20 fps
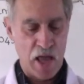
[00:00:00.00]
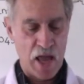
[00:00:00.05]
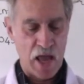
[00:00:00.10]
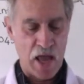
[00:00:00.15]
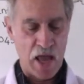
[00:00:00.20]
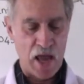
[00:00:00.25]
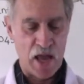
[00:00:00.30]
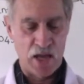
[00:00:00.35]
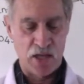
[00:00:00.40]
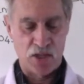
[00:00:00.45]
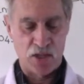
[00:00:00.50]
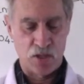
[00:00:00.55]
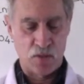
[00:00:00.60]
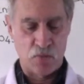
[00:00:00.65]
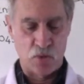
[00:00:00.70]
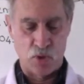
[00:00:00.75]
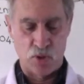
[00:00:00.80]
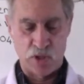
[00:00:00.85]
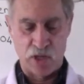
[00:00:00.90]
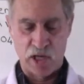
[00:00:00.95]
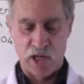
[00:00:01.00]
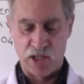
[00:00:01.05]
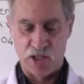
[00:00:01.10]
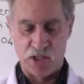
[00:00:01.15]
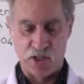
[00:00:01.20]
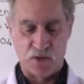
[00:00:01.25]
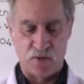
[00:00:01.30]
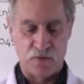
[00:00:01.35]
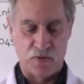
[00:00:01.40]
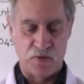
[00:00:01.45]
As the ball
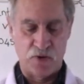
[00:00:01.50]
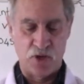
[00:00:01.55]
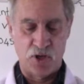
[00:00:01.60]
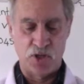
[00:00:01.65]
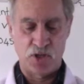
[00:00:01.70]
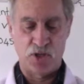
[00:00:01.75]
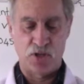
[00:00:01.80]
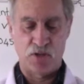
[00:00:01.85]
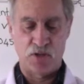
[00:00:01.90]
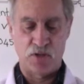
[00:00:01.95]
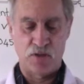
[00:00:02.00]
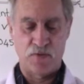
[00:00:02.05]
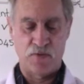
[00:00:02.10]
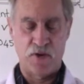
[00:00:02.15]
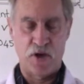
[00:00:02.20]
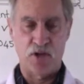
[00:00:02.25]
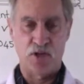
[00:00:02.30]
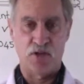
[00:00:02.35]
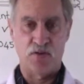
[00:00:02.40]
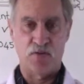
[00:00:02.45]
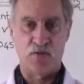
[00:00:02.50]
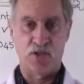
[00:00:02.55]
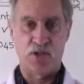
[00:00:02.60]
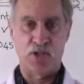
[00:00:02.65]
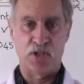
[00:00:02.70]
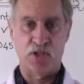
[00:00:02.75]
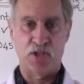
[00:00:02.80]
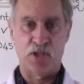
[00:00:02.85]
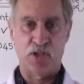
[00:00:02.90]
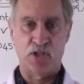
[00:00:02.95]
cuts the first
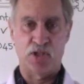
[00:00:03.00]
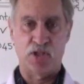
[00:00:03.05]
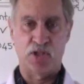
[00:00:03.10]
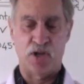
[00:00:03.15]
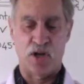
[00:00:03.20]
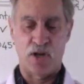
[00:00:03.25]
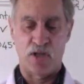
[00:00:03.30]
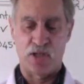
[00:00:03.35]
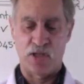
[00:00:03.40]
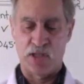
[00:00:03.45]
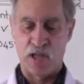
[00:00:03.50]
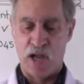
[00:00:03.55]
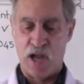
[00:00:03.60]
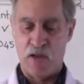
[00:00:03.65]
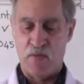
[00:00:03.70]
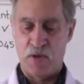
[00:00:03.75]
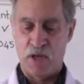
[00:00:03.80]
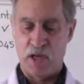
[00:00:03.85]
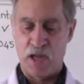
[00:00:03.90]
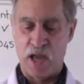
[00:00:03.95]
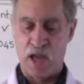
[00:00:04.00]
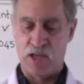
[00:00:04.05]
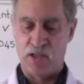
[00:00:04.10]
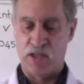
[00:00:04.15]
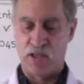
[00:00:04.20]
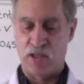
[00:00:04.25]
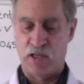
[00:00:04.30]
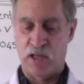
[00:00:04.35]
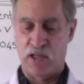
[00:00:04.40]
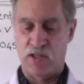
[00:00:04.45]
photoresistor, it starts timing. As
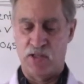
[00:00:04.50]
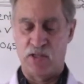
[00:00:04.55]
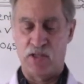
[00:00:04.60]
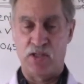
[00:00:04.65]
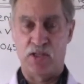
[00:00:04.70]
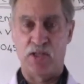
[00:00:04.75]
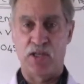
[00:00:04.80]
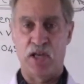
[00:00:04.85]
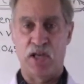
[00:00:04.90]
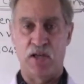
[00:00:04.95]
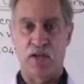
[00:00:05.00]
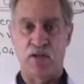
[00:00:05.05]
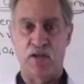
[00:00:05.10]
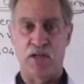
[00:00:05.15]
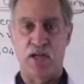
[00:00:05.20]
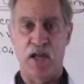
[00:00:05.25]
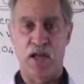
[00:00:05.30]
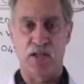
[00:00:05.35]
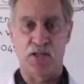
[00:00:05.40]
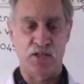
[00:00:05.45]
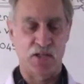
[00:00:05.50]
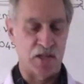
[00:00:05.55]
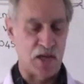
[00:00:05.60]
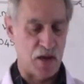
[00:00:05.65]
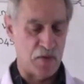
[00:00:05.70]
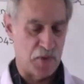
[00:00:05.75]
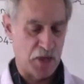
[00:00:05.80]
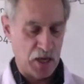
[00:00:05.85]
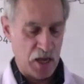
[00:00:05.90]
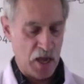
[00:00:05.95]
it cuts the second, it ends
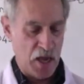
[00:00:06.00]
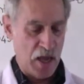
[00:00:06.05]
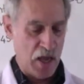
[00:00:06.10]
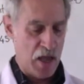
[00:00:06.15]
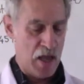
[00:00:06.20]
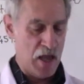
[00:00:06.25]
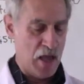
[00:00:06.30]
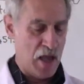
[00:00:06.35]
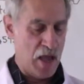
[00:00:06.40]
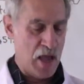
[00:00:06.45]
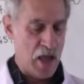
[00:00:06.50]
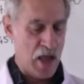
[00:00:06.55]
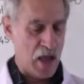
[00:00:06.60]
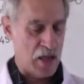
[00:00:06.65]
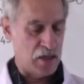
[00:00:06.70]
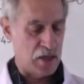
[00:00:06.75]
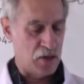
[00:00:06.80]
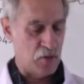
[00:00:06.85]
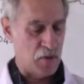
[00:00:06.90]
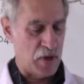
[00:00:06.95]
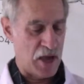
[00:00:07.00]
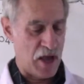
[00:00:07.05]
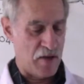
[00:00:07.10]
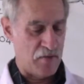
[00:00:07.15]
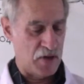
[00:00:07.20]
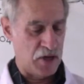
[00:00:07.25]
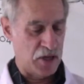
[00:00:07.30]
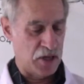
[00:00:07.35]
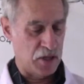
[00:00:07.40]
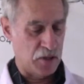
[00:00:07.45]
timing. And then we
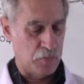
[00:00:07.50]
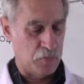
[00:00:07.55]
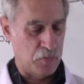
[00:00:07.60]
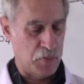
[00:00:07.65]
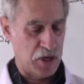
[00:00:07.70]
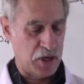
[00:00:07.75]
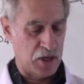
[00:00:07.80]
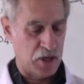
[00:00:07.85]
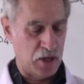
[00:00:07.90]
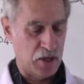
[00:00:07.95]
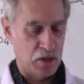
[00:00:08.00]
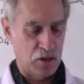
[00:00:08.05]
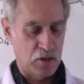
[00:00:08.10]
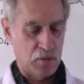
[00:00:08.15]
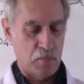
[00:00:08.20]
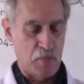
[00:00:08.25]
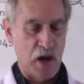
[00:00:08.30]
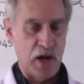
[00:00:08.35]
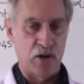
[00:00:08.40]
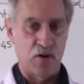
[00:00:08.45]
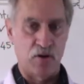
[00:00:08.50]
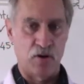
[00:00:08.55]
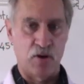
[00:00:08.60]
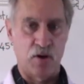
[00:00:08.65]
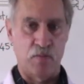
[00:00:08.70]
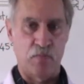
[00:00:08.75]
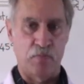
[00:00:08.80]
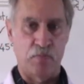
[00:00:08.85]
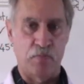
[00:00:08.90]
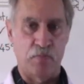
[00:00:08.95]
have a little PIC
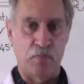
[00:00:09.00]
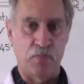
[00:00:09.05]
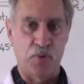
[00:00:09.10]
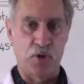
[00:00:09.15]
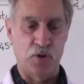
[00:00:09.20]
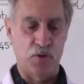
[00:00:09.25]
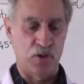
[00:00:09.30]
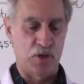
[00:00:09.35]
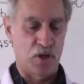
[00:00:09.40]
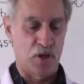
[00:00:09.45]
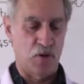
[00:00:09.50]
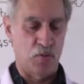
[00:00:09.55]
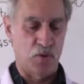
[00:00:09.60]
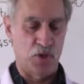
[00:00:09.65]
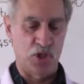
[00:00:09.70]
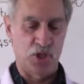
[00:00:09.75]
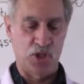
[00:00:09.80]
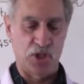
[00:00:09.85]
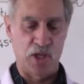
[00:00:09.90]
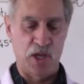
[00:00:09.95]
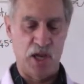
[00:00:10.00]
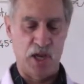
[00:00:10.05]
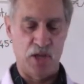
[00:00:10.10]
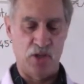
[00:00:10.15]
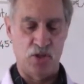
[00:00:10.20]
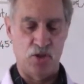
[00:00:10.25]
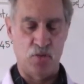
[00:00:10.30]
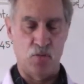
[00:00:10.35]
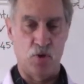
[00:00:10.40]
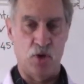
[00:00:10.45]
microcomputer which is going
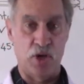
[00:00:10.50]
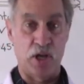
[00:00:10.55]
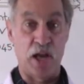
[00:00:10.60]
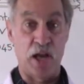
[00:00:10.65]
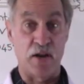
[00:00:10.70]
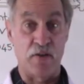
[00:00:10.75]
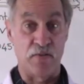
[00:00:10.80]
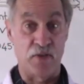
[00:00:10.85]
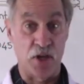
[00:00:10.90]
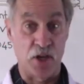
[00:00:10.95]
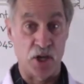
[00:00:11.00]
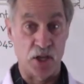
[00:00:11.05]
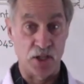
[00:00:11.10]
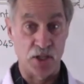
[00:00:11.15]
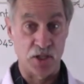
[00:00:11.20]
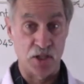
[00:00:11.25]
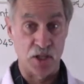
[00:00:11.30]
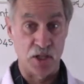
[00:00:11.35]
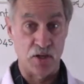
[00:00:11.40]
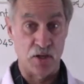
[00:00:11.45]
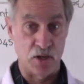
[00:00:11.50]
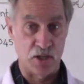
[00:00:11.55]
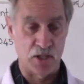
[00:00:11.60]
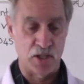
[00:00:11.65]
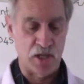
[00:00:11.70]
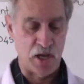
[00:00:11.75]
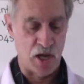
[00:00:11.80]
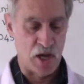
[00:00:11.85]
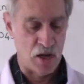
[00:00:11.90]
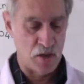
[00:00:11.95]
to work out velocity, not
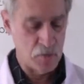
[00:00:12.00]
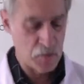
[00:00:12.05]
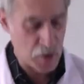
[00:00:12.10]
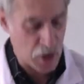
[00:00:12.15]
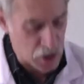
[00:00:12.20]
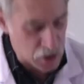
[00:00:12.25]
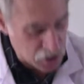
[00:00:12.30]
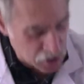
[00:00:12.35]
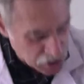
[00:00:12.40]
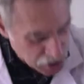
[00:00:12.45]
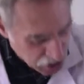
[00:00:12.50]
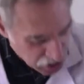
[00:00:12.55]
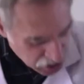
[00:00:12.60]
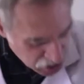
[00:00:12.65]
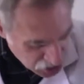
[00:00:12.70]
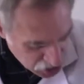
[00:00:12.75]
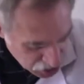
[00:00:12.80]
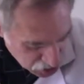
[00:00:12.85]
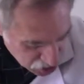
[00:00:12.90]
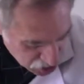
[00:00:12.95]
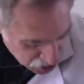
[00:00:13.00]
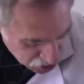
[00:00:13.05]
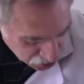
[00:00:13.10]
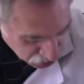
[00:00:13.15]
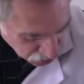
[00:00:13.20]
time, and it does it as